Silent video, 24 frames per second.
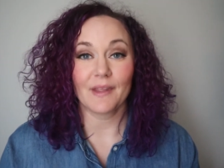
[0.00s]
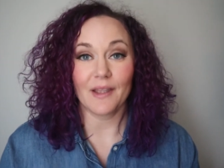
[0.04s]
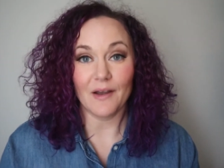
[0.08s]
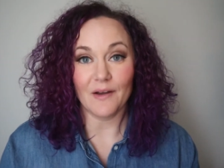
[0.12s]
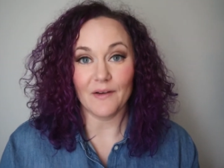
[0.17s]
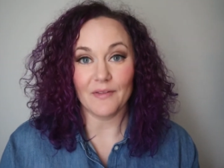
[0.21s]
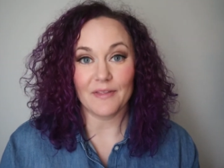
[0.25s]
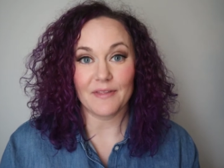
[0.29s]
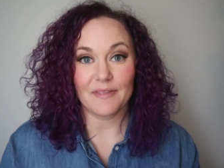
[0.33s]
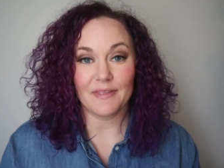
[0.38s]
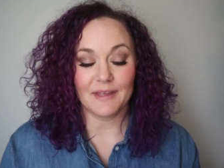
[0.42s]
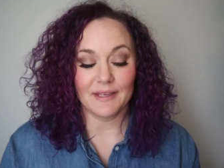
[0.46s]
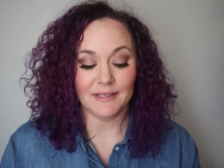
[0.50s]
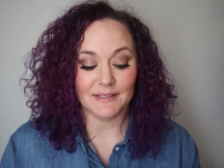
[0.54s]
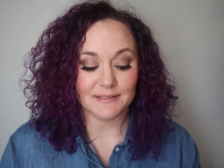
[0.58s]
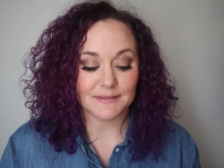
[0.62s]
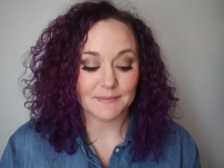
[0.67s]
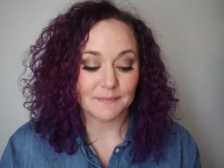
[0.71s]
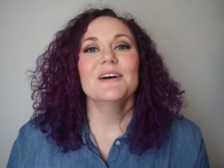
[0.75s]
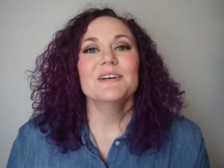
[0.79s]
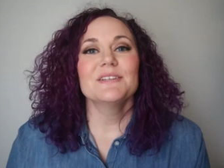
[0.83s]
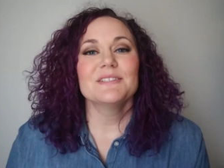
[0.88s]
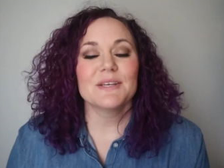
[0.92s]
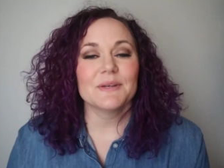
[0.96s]
all the
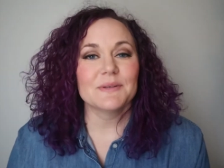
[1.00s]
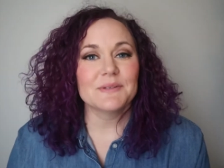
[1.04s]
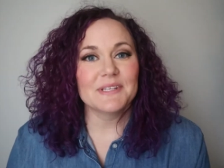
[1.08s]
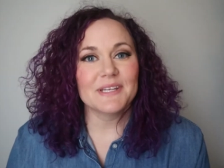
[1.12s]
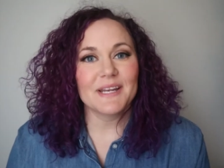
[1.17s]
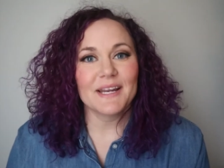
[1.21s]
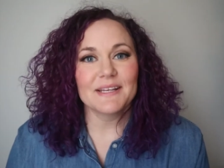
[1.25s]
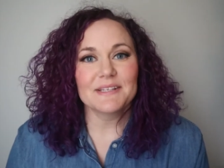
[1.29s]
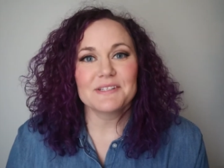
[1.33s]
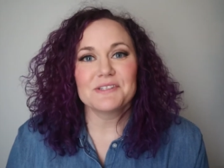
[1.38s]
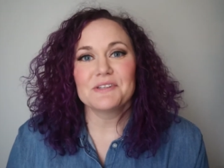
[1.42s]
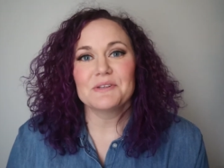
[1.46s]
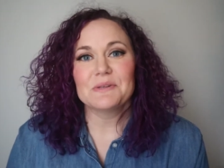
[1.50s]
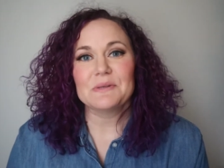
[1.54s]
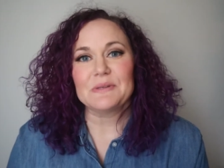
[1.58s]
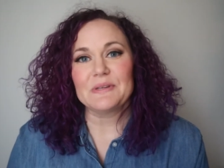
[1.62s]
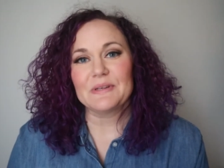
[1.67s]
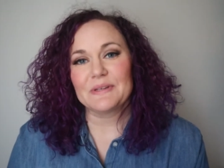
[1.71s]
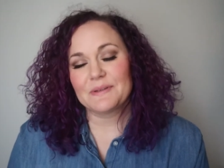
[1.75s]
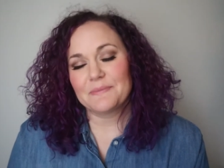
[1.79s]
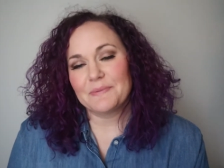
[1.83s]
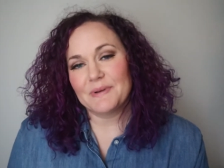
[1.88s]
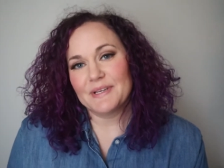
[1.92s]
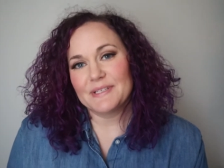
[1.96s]
things. So today's shoot
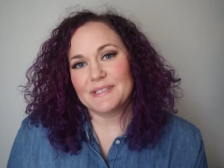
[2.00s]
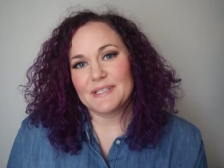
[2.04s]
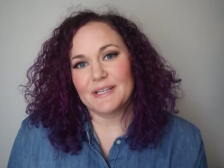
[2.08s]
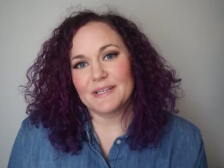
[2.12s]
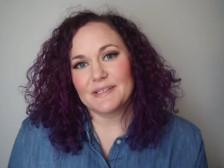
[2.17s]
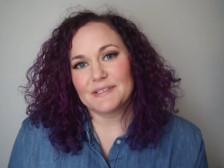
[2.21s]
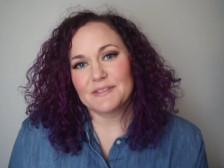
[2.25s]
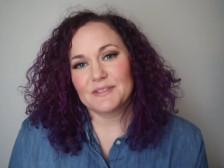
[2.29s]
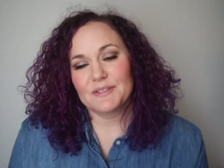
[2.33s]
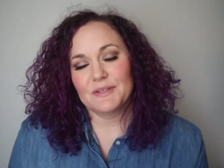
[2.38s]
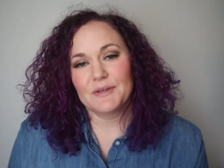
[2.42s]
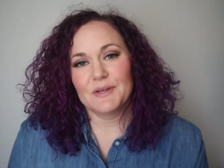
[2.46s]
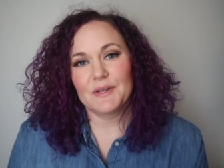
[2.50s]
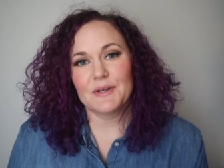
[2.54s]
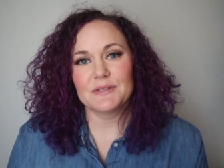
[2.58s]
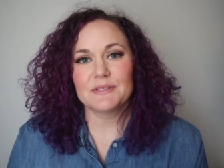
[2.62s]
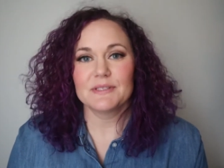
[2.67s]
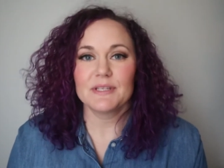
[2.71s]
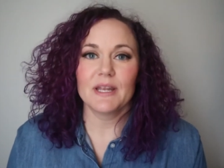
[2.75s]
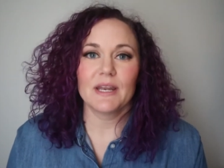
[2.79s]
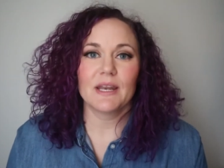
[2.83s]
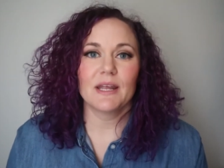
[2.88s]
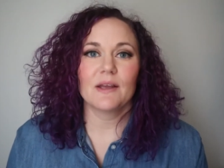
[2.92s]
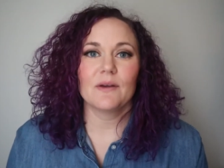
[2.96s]
took place at a studio
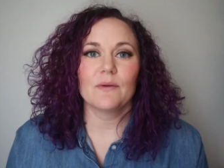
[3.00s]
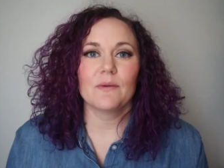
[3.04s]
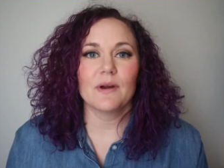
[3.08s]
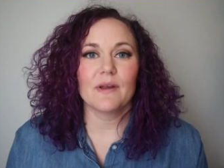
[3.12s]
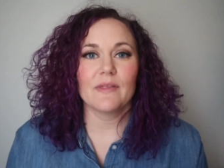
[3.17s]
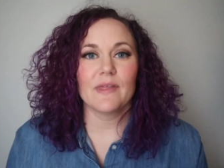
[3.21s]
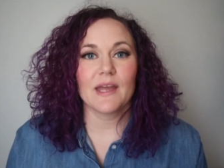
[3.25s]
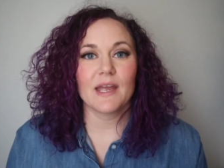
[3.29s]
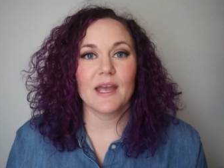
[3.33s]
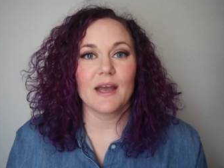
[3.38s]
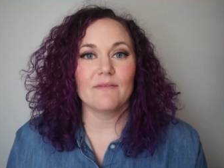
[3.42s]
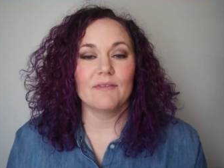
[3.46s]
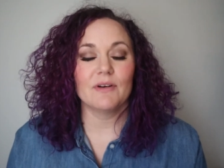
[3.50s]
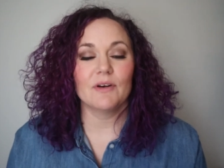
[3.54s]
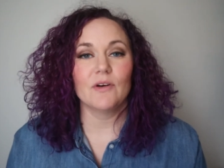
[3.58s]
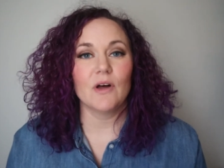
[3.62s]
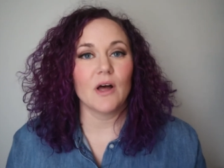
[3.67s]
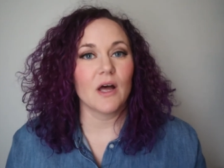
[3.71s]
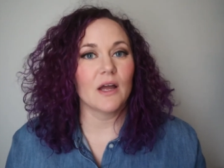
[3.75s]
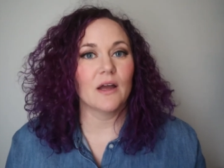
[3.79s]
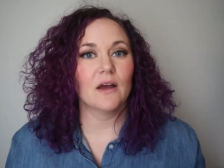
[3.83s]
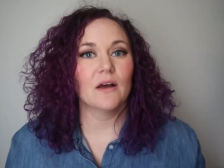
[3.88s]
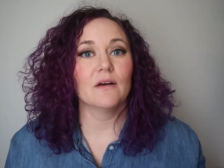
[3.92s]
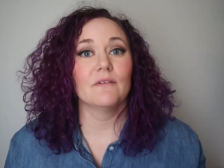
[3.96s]
setting where they have a
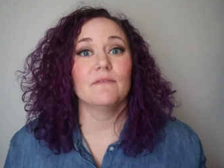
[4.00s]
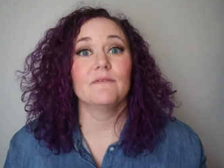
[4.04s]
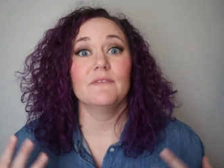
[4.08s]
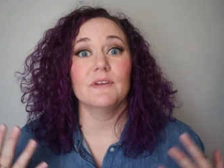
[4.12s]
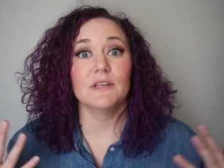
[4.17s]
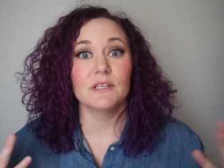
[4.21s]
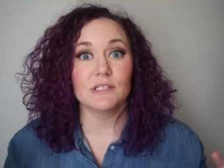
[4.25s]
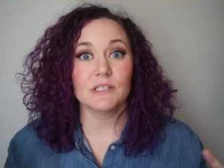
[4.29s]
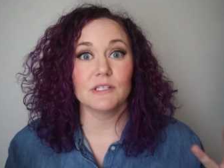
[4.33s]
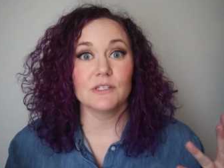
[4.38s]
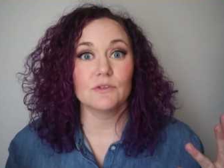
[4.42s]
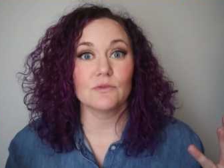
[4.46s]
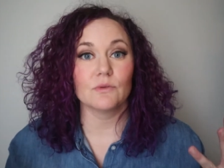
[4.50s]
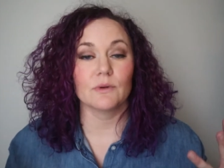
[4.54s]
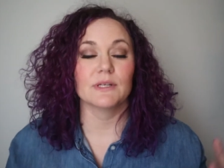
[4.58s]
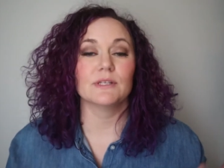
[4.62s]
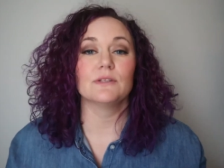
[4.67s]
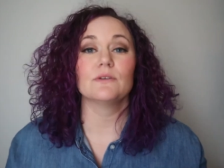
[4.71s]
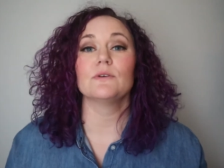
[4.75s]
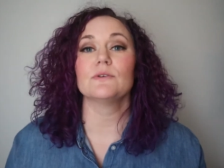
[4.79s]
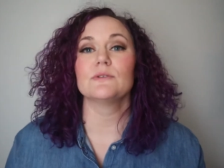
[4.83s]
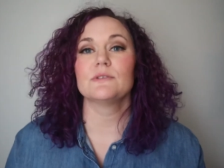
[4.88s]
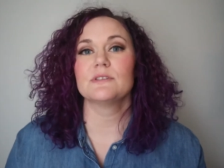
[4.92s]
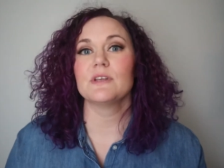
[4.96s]
lot of vintage
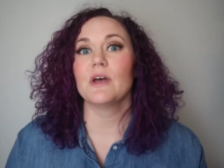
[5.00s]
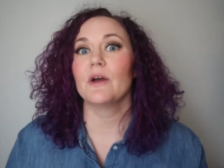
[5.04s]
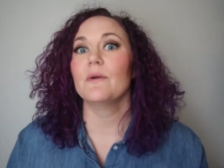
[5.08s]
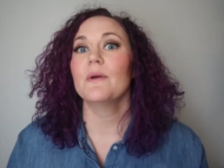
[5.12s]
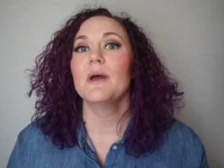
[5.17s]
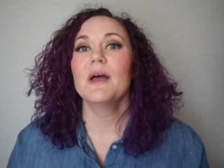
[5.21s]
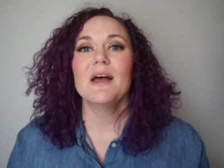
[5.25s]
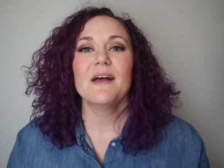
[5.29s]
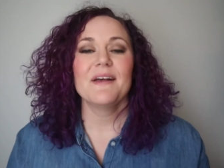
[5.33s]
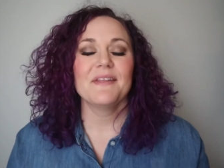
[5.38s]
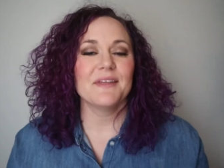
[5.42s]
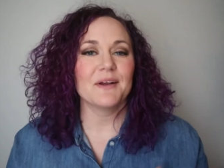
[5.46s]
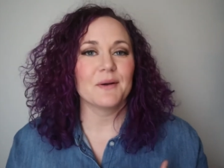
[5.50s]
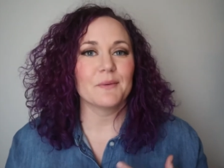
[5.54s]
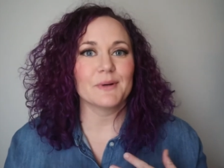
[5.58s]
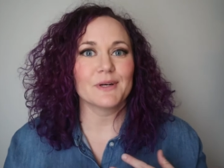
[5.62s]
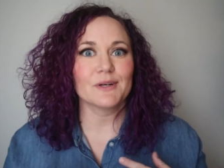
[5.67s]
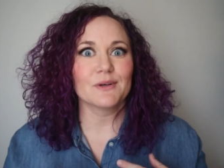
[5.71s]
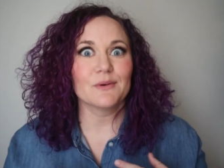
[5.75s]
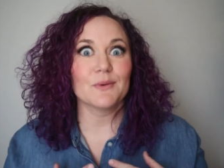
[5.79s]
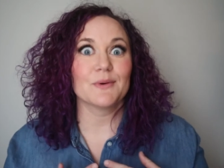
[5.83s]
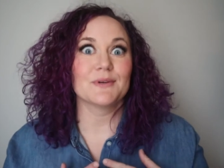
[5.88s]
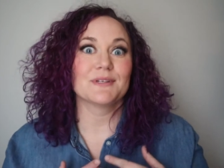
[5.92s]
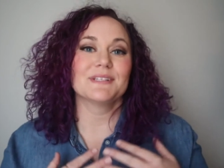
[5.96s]
rentals. So there
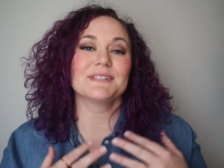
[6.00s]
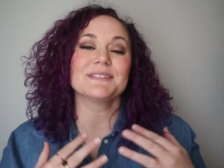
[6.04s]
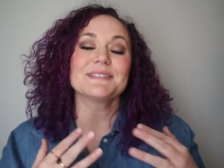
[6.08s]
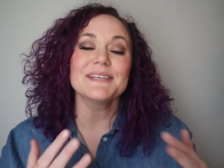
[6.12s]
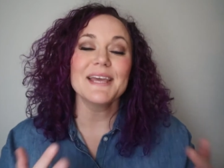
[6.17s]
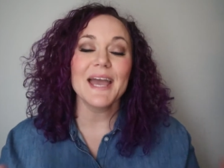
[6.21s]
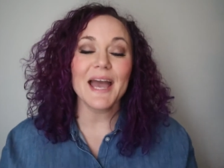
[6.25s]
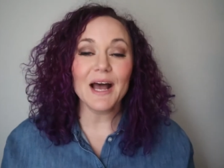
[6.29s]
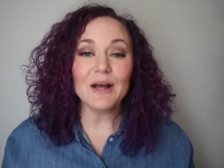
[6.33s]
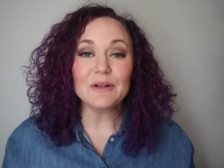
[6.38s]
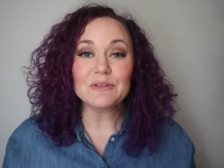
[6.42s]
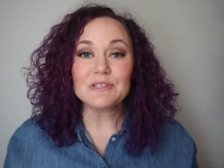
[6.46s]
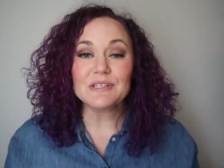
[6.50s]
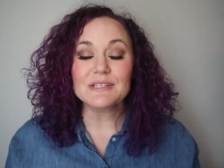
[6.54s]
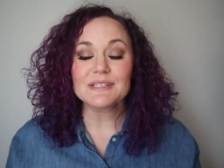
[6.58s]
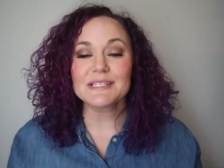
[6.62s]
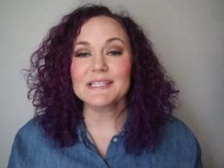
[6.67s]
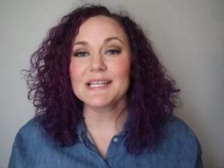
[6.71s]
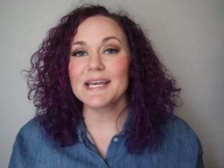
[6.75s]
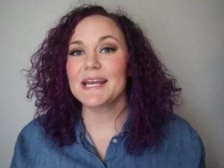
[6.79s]
were gorgeous couches